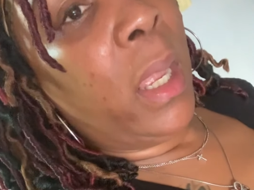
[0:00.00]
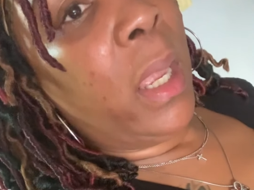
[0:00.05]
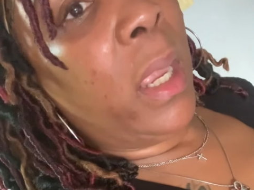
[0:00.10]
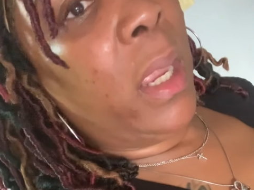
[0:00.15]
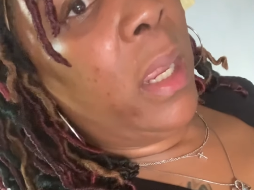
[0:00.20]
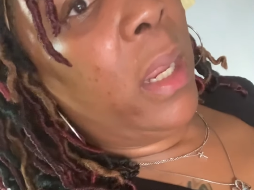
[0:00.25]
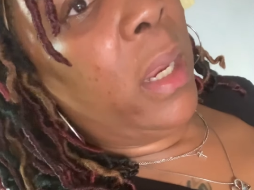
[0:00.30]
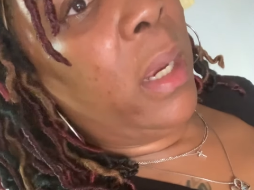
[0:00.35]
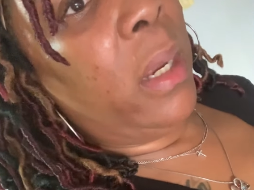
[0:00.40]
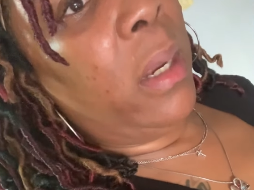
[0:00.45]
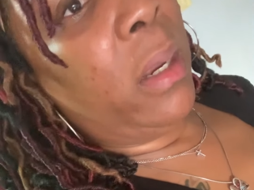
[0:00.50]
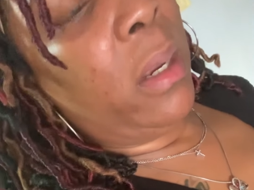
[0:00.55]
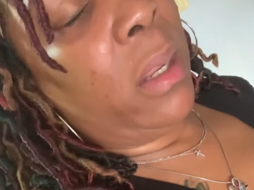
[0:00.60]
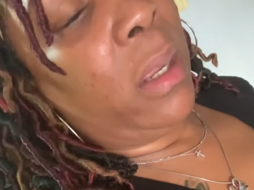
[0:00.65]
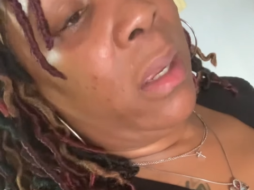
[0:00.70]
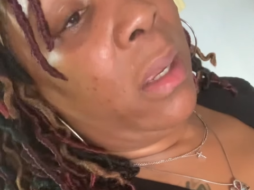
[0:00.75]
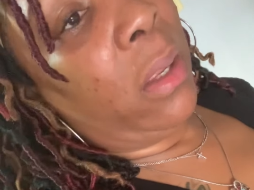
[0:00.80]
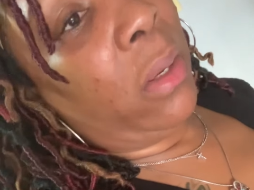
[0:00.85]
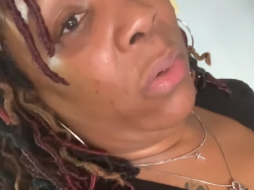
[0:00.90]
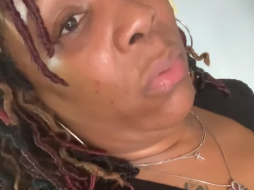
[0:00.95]
And
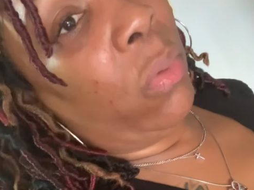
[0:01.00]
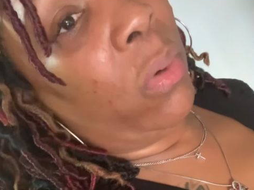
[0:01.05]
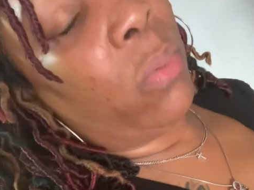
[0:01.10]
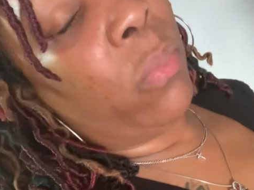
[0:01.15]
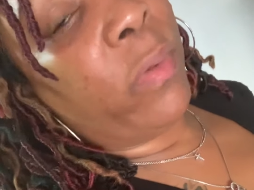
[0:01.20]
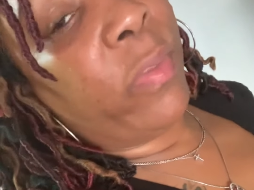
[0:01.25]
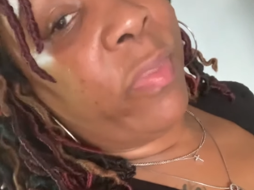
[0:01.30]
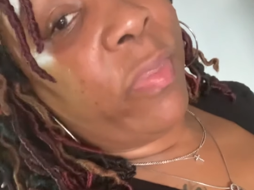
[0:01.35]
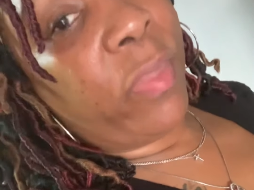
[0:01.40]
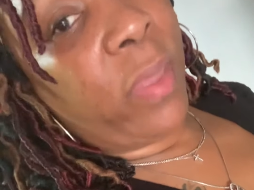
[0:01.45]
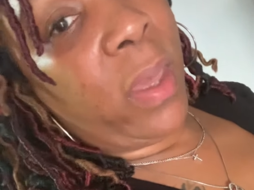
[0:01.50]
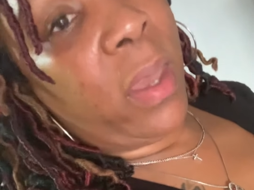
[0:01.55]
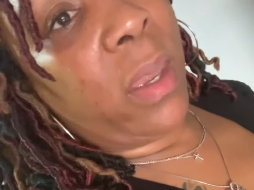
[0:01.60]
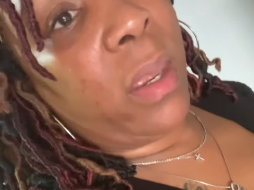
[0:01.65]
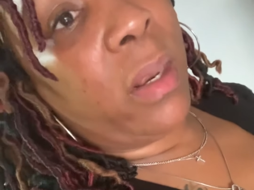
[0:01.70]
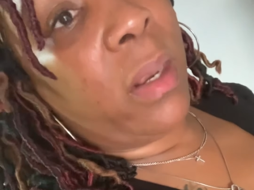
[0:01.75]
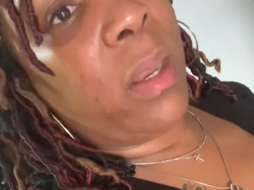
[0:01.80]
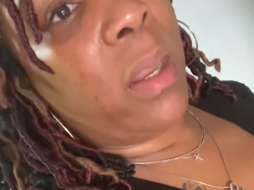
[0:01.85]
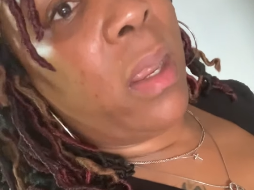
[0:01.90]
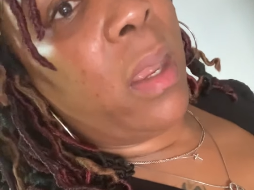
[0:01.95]
along with
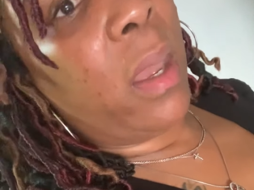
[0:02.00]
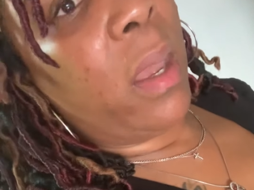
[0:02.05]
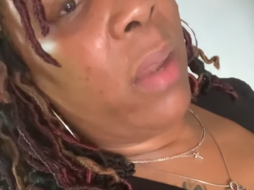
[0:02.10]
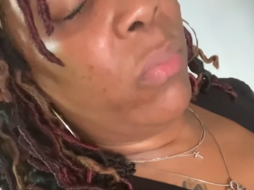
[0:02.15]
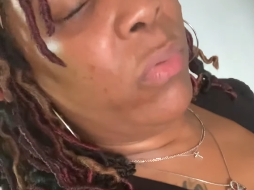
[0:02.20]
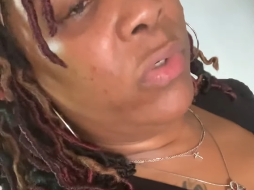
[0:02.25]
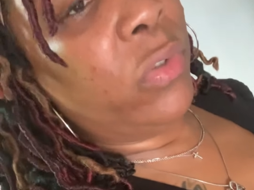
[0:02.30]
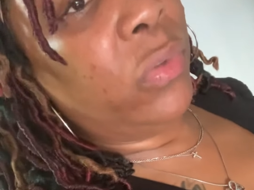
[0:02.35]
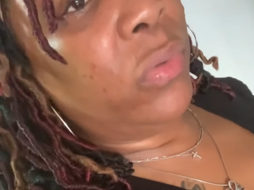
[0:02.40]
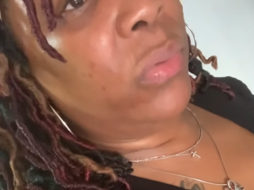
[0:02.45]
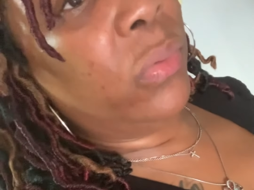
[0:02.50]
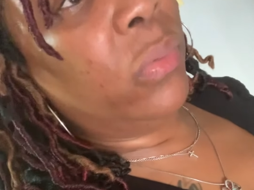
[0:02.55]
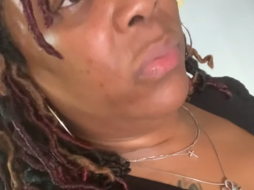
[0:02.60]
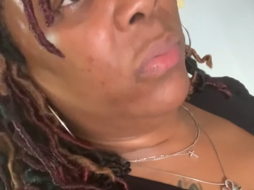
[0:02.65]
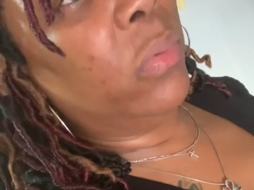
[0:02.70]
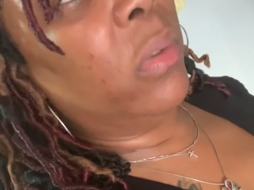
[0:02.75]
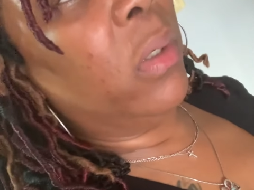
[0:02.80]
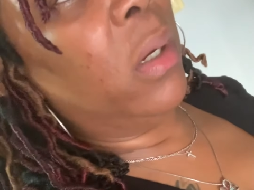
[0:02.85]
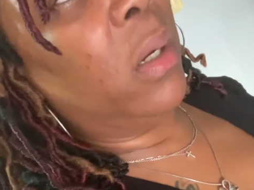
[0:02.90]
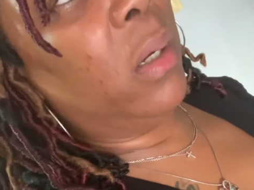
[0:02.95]
that, I would do
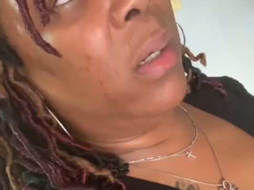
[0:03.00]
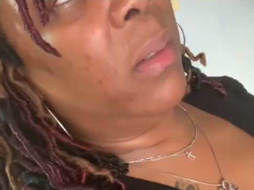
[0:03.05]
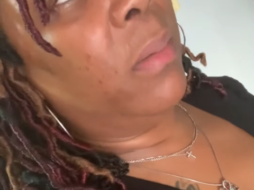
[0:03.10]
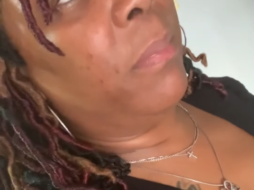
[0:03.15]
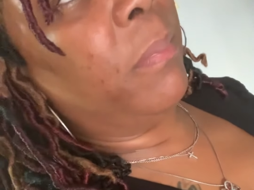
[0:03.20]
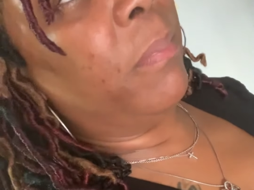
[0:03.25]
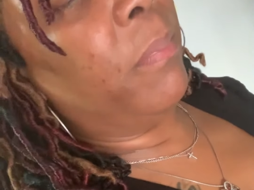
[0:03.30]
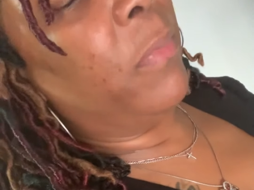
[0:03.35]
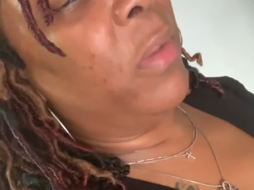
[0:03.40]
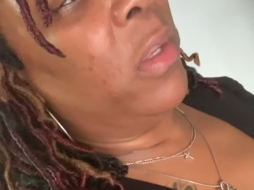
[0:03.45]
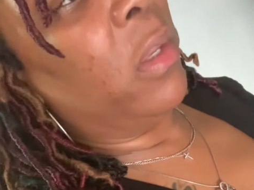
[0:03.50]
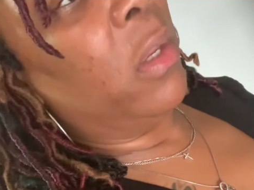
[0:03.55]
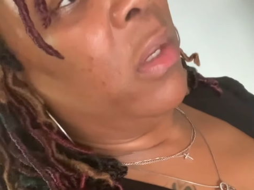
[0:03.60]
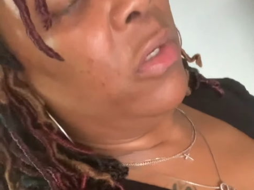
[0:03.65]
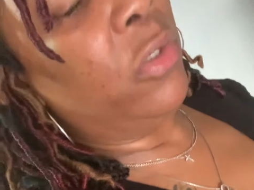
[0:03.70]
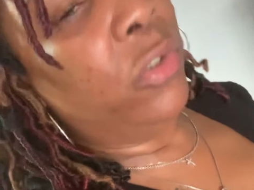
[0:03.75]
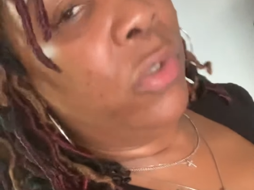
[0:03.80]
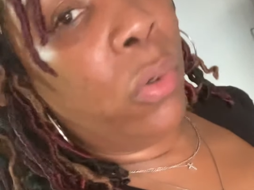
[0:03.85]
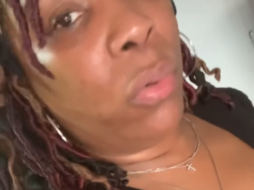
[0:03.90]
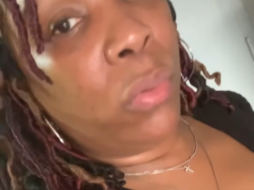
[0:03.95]

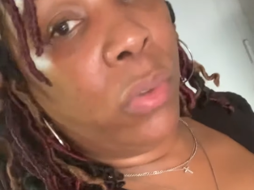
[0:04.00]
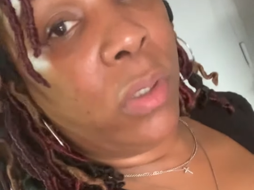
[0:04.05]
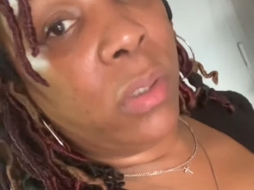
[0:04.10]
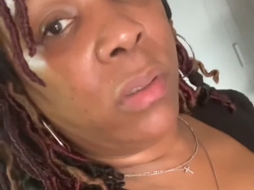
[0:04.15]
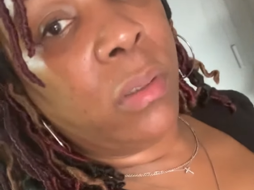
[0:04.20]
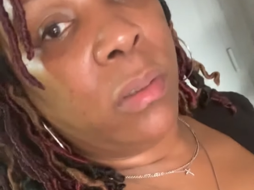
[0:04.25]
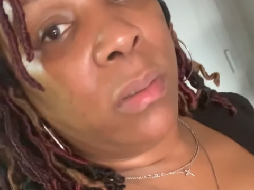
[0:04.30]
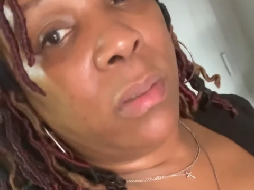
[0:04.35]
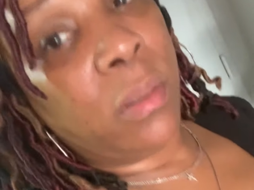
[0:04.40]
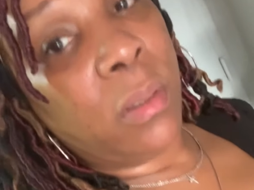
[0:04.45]
yoga,